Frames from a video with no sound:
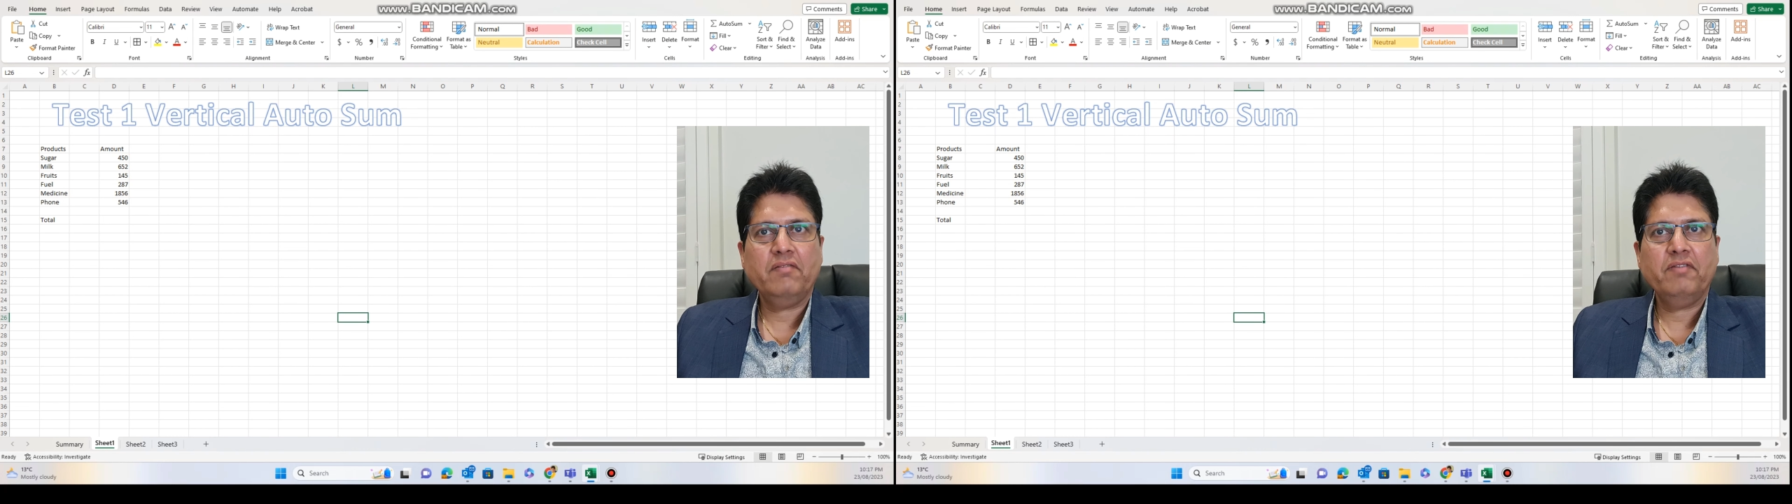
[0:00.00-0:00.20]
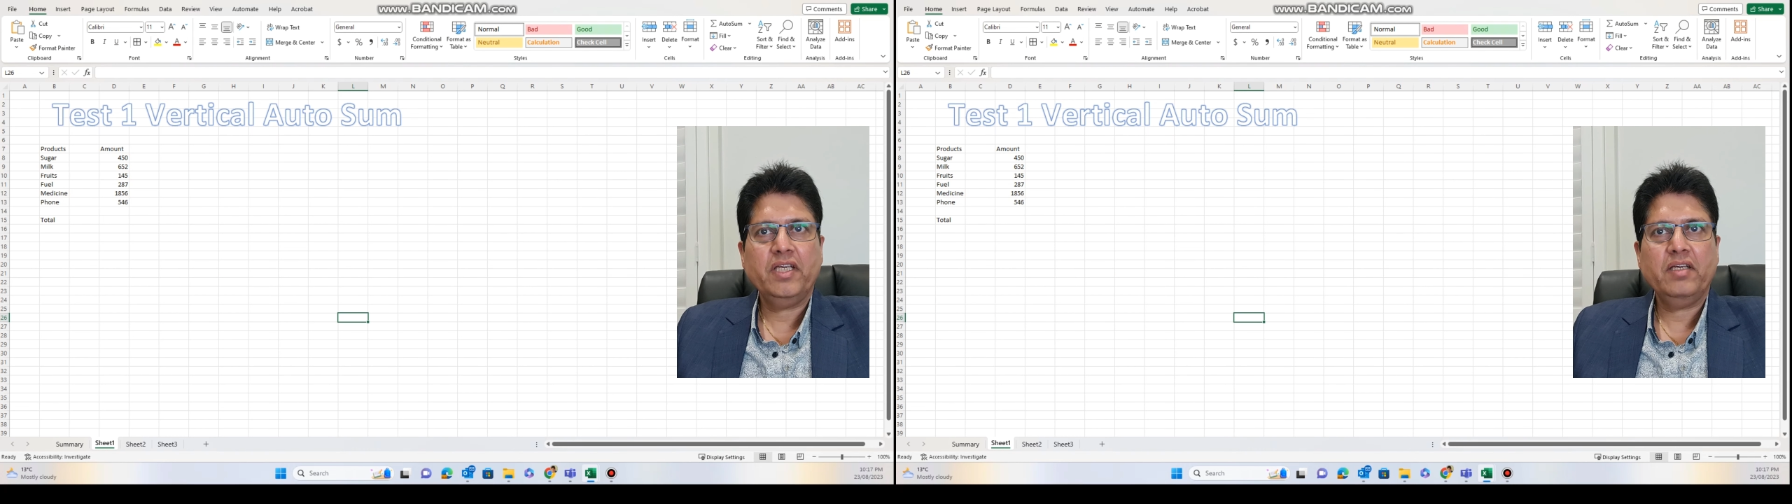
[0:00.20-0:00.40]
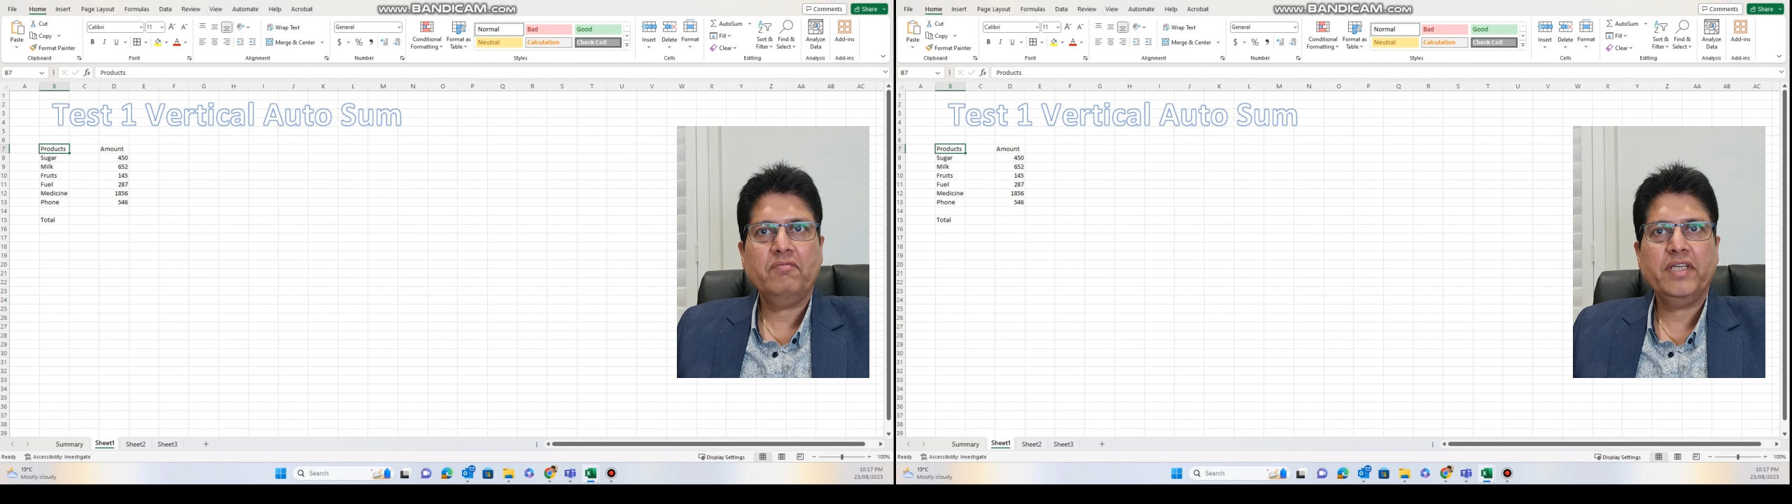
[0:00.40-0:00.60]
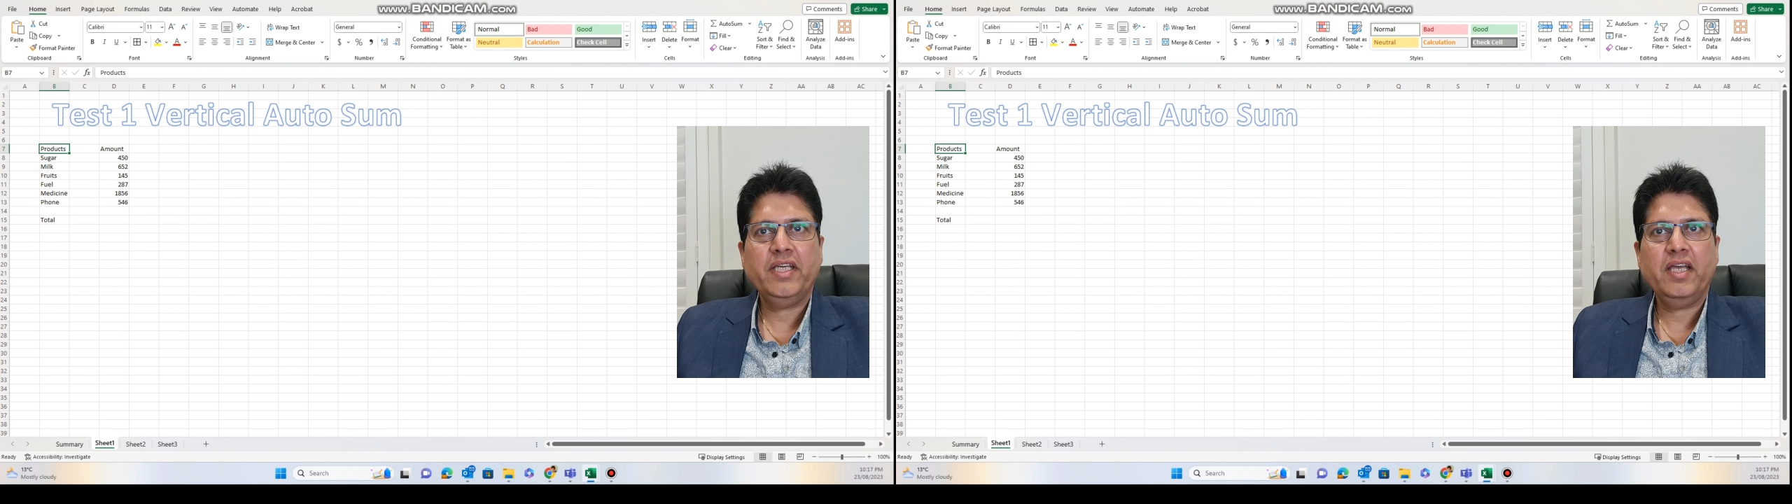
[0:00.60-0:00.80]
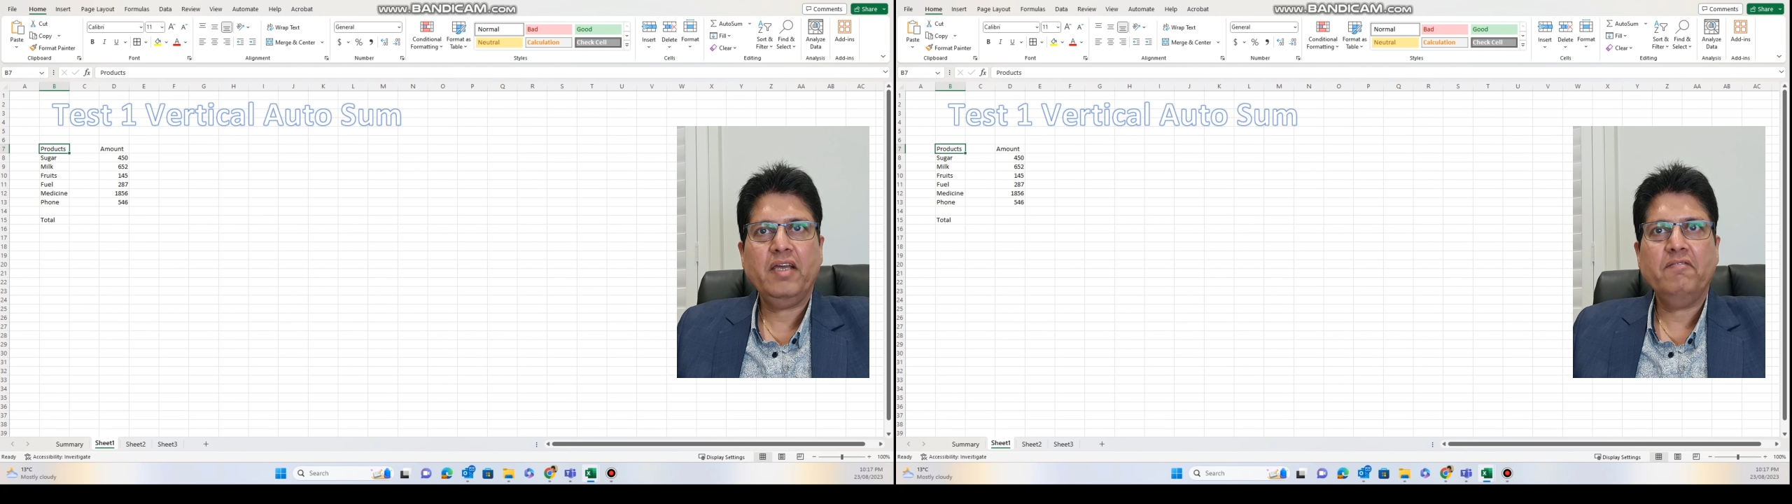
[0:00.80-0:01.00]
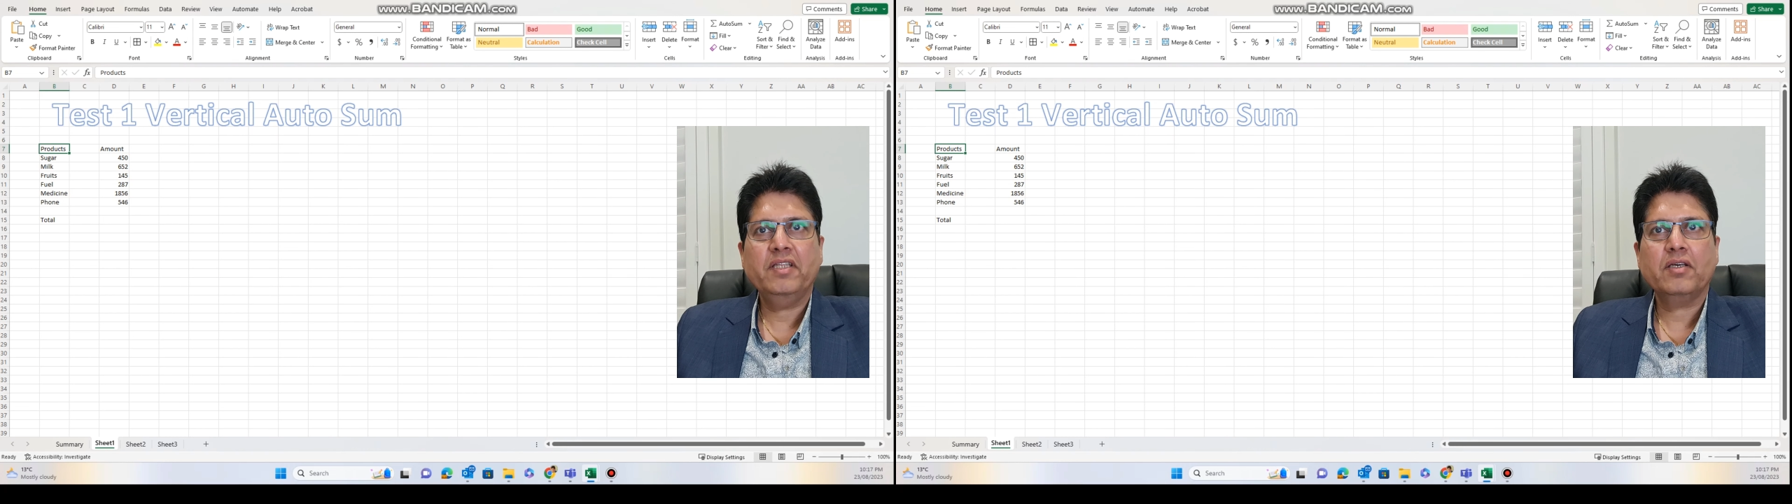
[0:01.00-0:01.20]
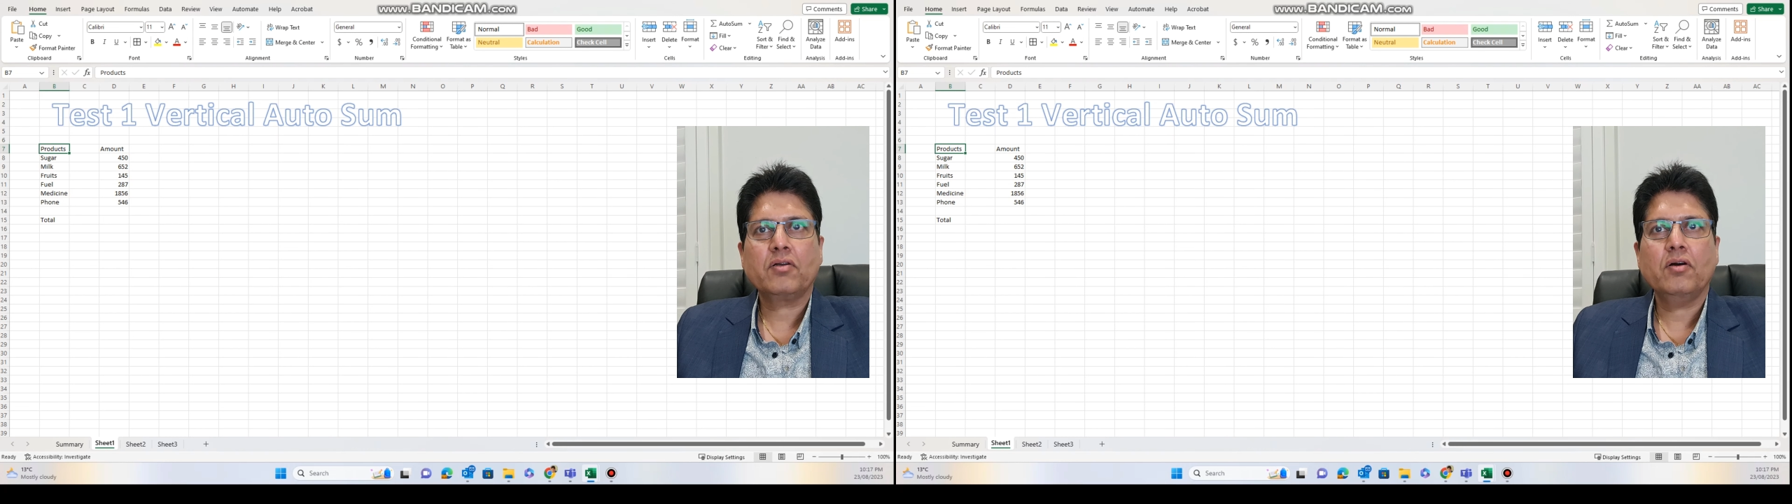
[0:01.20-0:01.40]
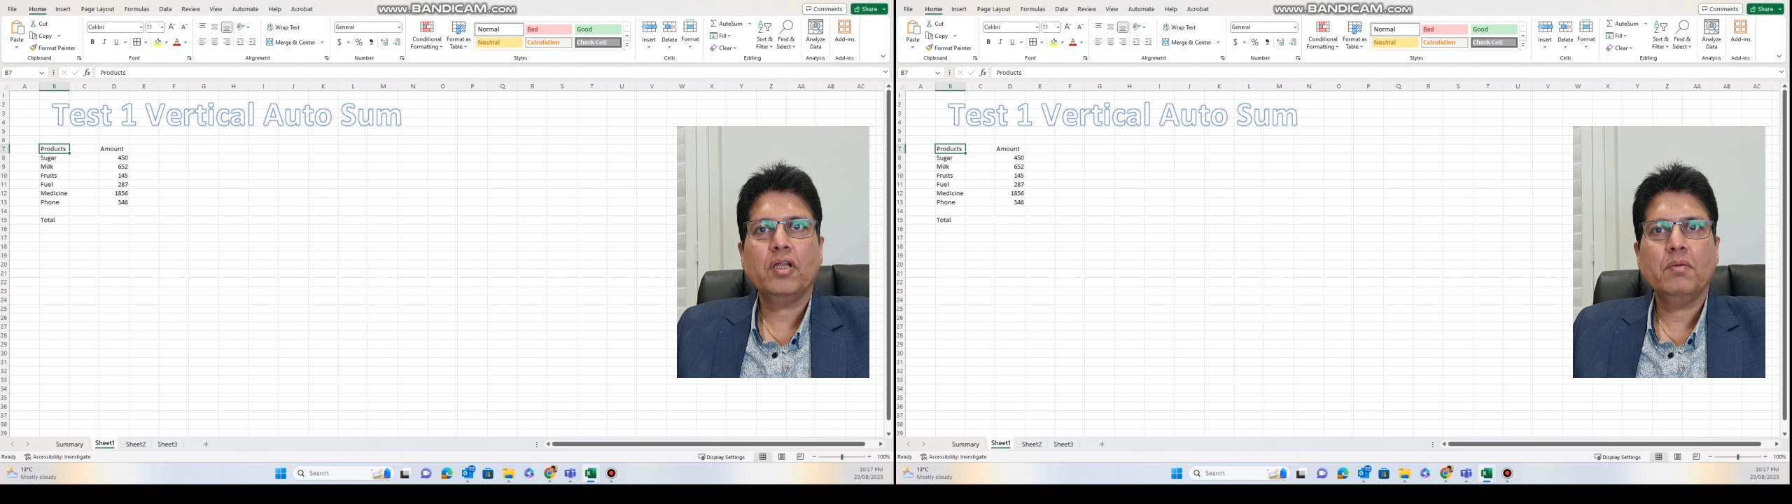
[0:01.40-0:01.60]
where we have in the
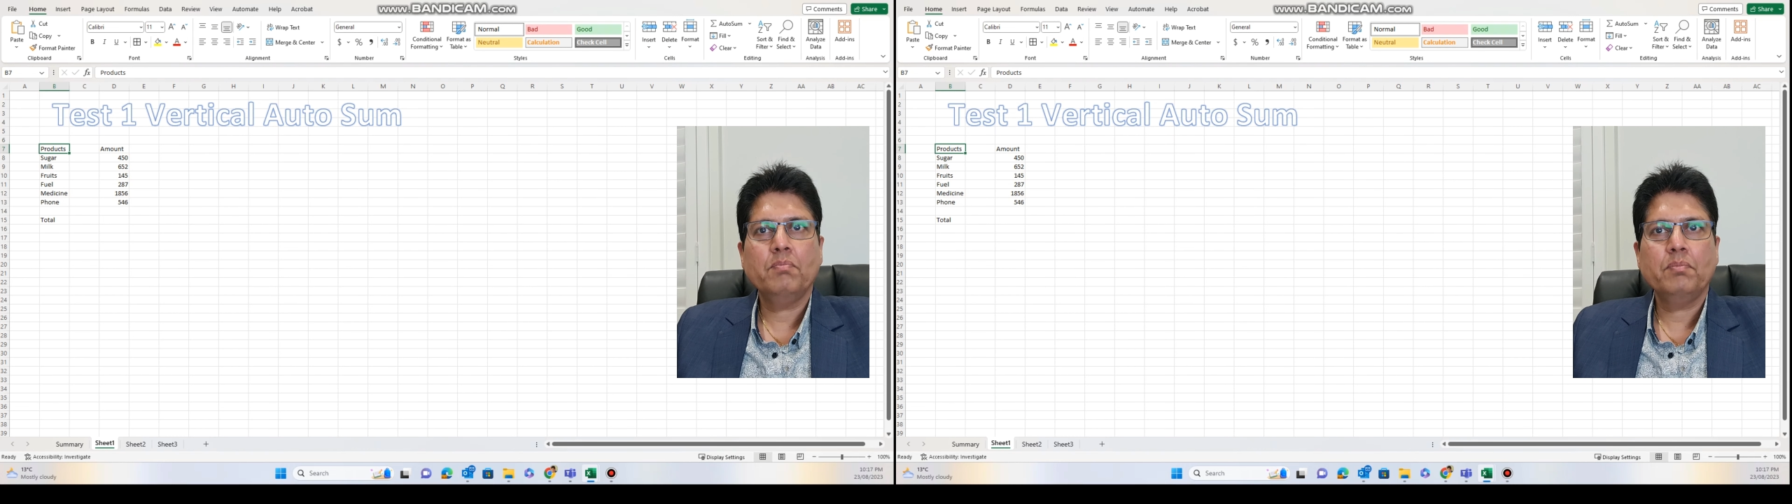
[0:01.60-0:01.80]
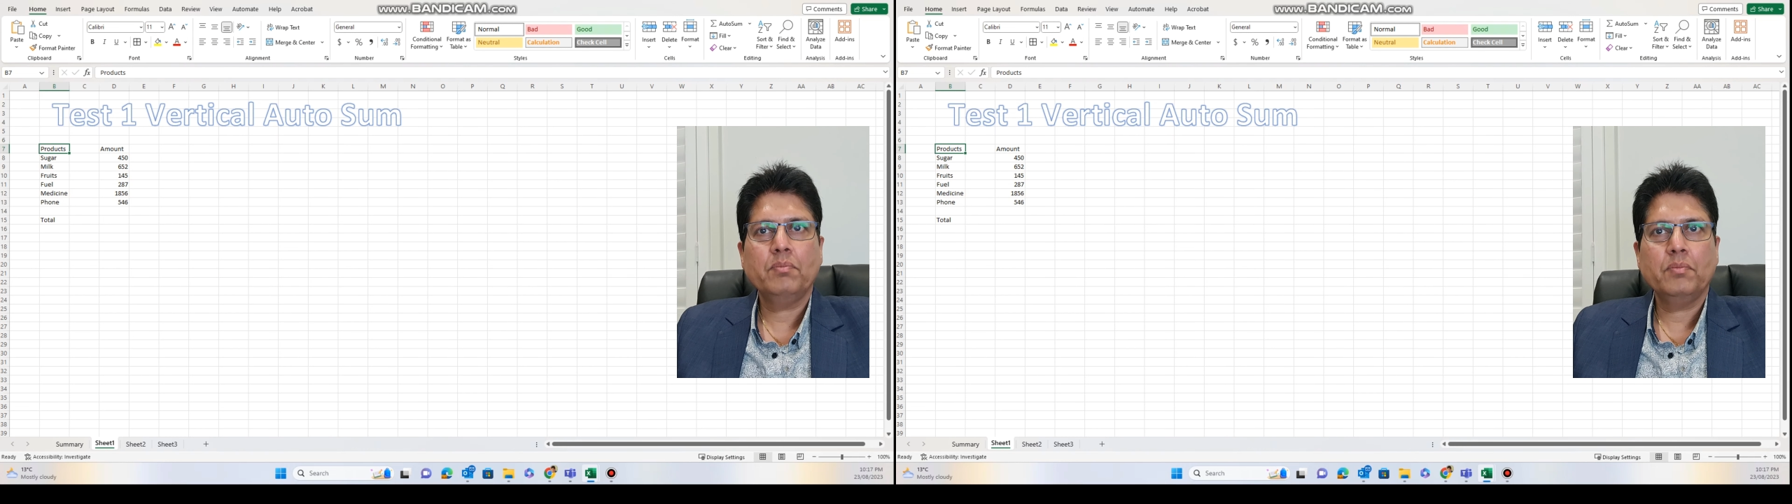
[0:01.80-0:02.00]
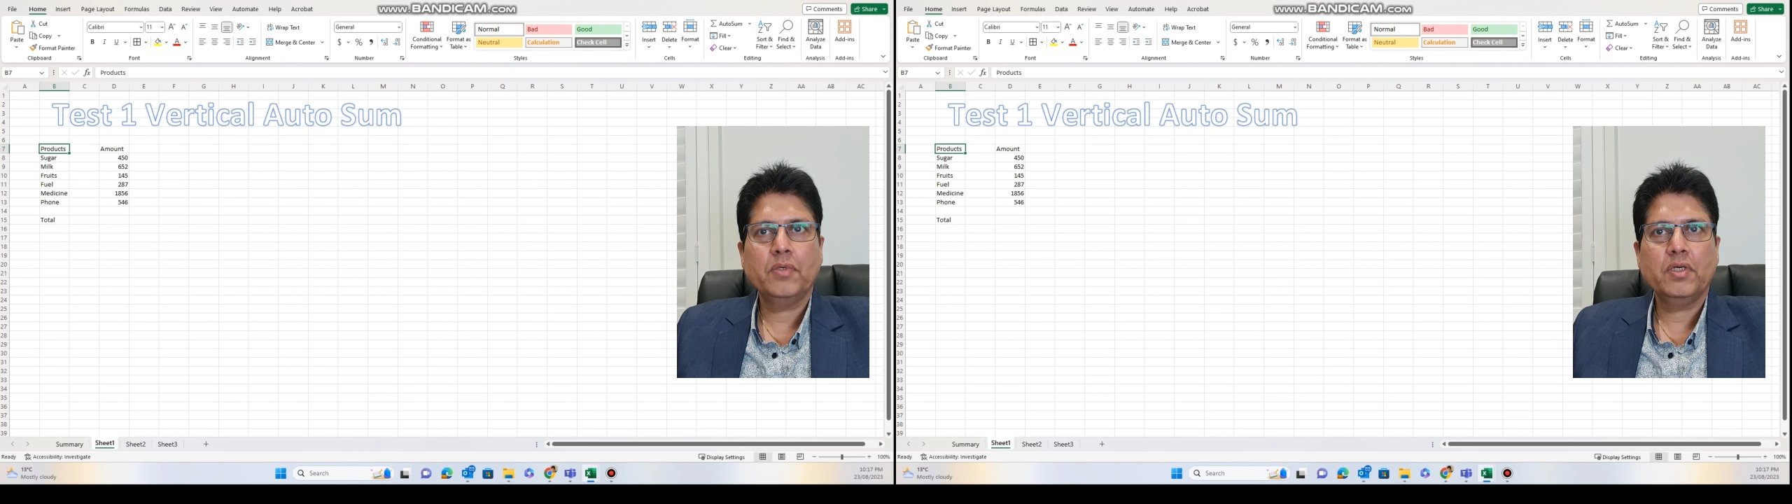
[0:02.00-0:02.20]
column